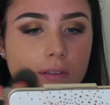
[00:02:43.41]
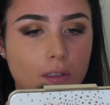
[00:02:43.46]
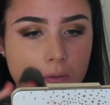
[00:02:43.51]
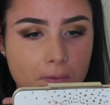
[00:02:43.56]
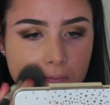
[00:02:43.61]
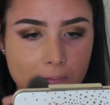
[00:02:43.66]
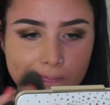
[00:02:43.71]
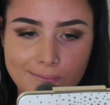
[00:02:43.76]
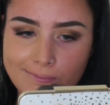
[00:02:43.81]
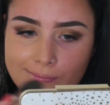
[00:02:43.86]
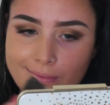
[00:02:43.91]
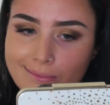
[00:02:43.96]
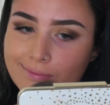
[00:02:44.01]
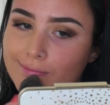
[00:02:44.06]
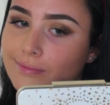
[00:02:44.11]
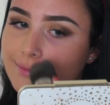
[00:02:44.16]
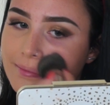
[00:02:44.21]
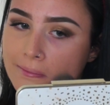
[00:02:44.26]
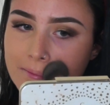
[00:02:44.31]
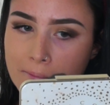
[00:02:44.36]
good.
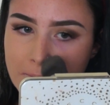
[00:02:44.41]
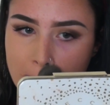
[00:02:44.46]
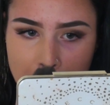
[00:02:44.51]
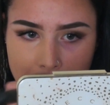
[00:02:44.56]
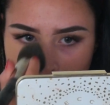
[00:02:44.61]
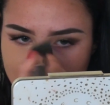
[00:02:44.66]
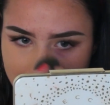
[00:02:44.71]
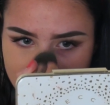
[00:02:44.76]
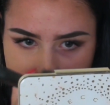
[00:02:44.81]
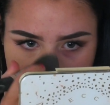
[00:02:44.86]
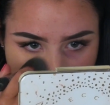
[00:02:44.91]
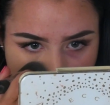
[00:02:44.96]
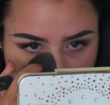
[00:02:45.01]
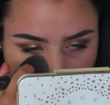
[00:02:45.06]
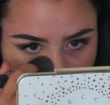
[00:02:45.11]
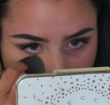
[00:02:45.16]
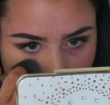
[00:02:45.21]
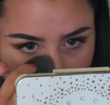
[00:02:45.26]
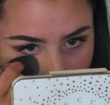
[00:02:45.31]
It's kind of like, works like a beauty